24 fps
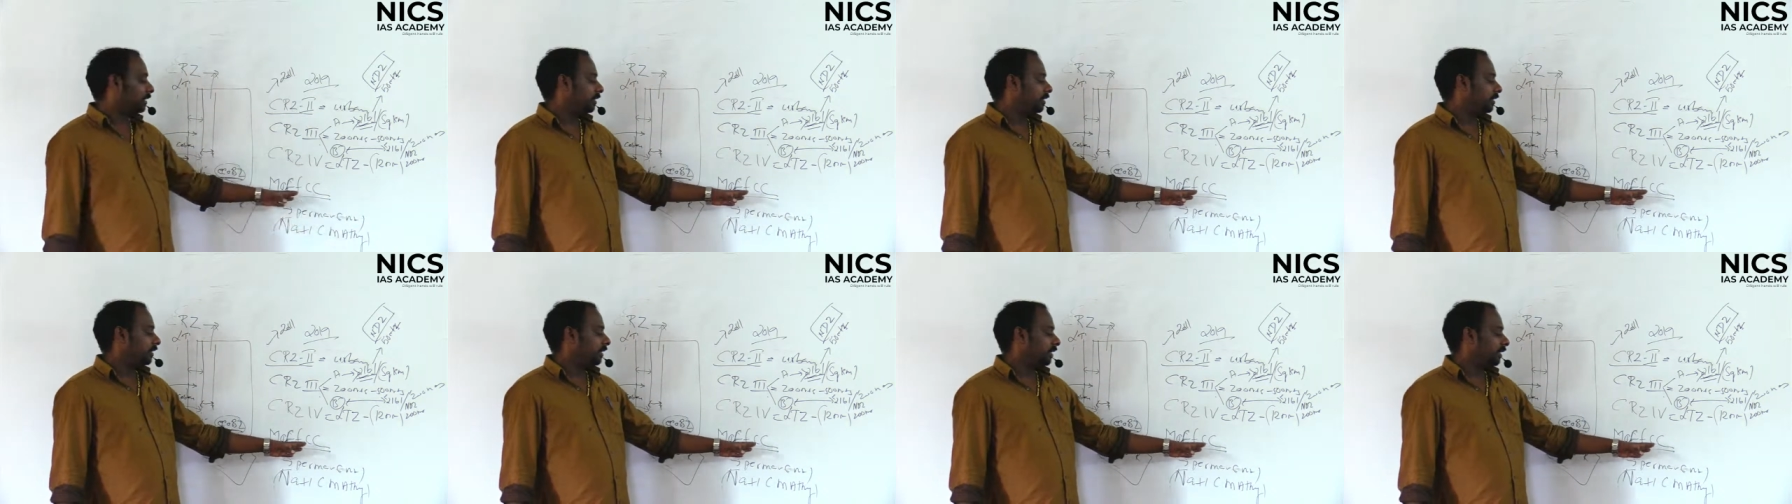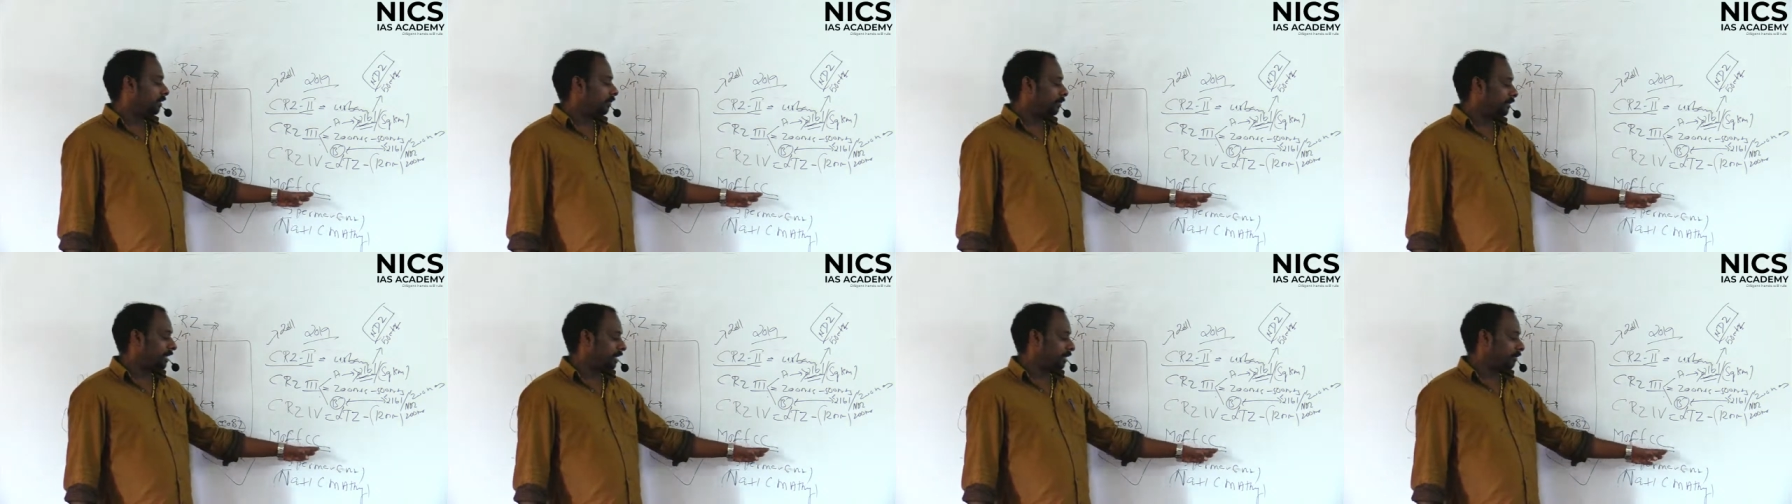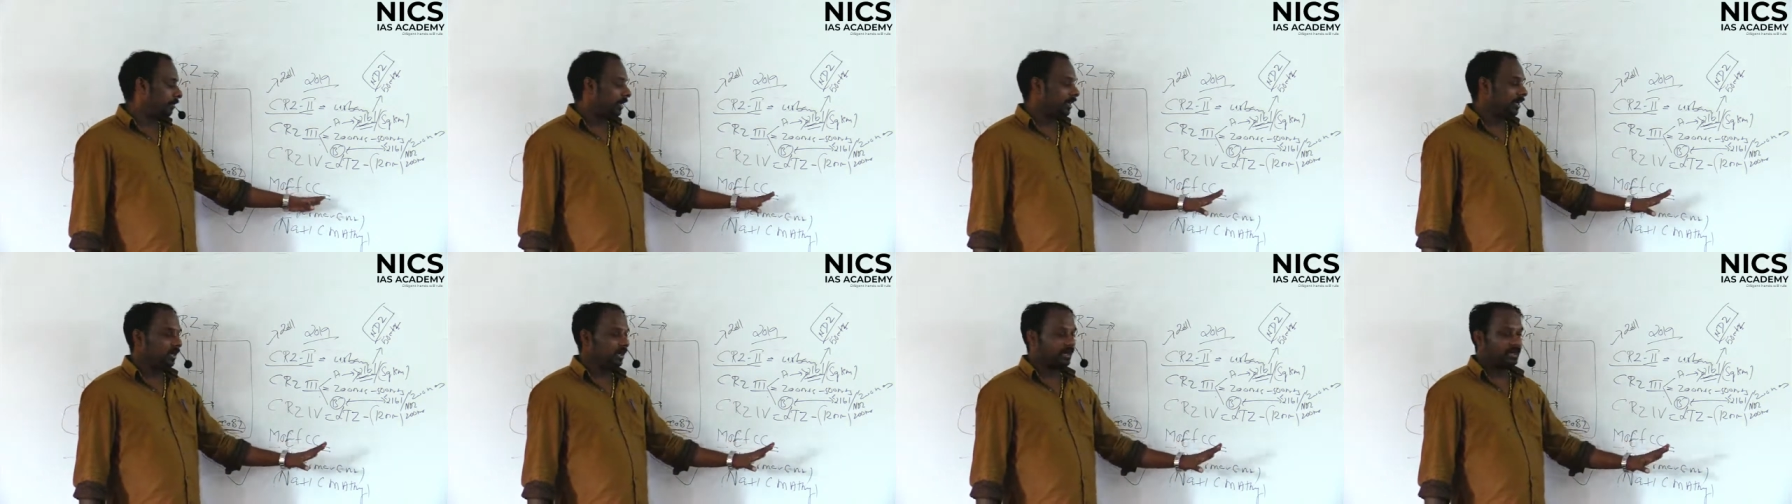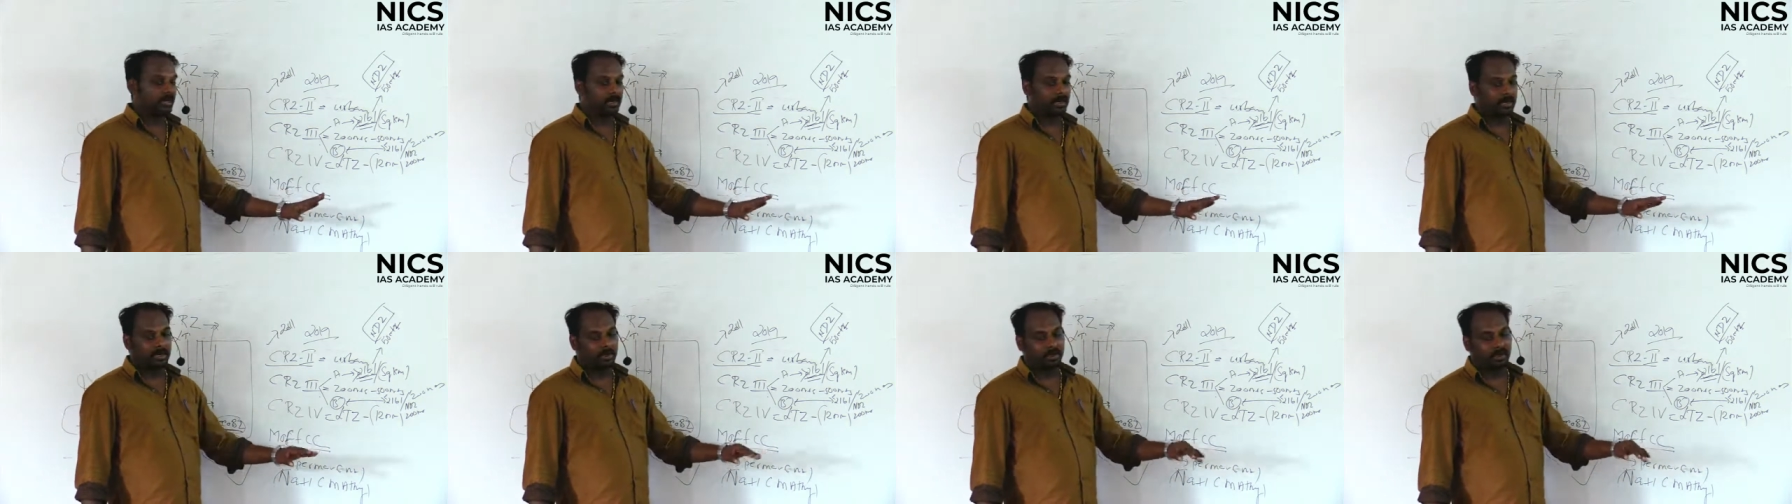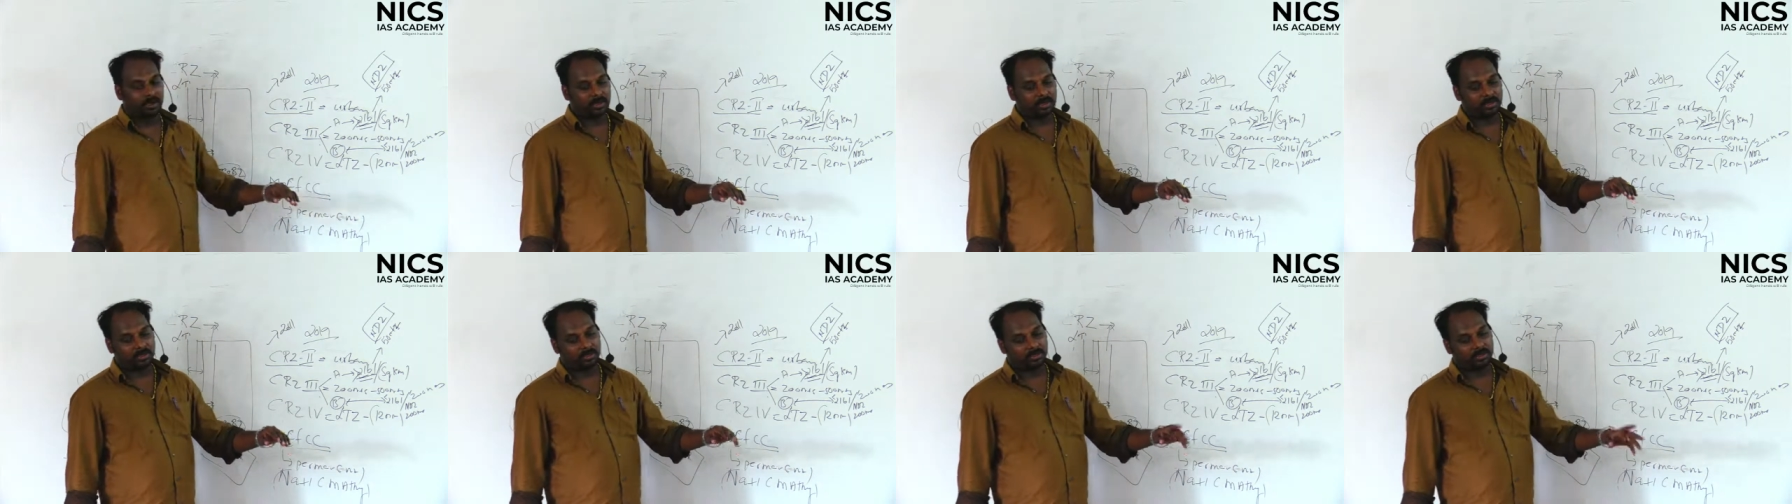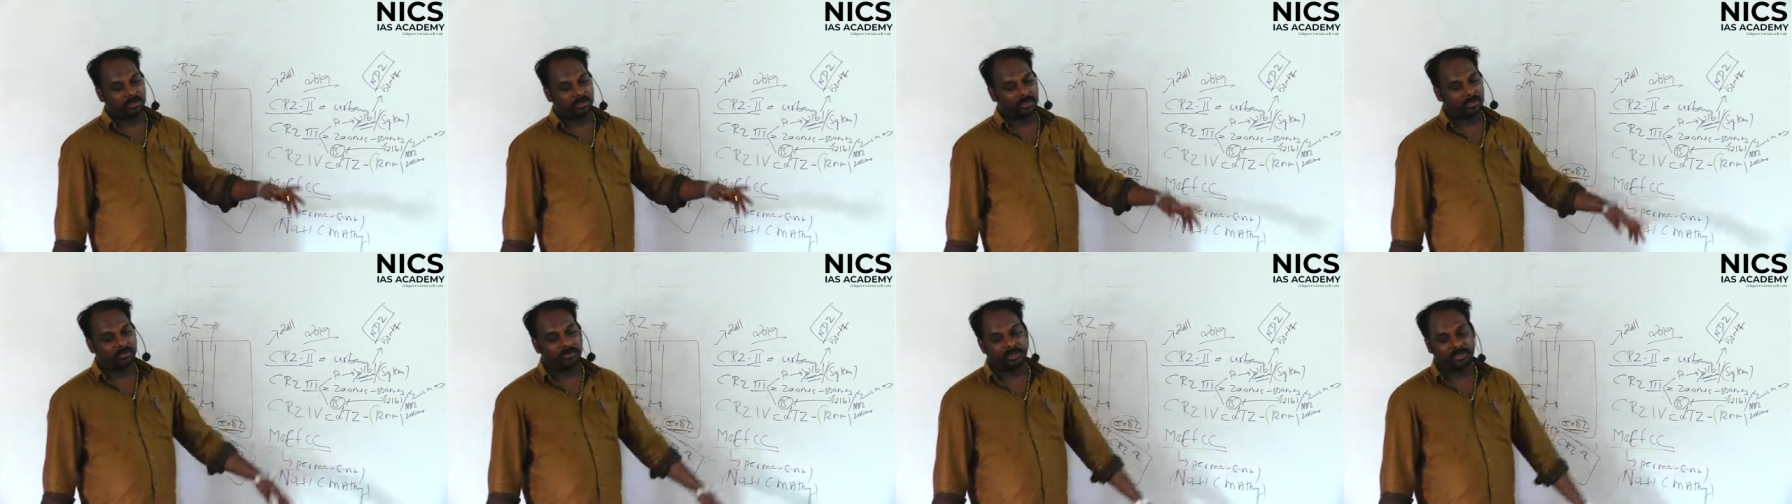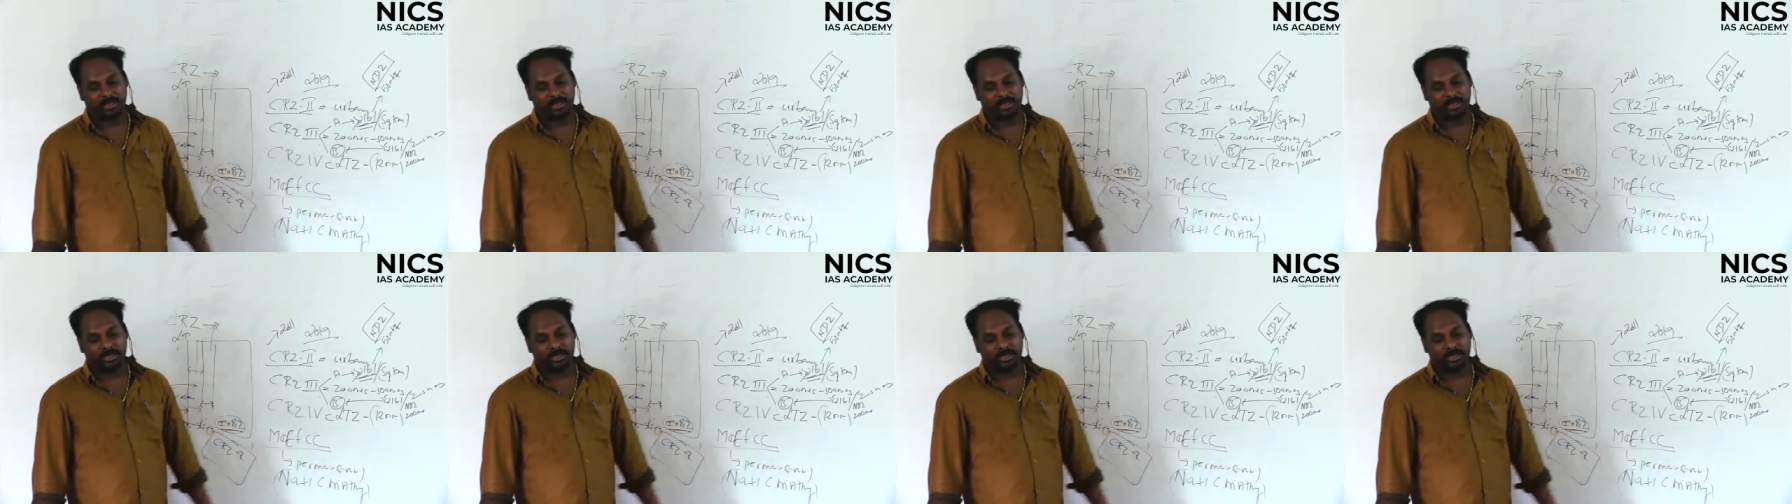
Abdiye pannala ad hoc committee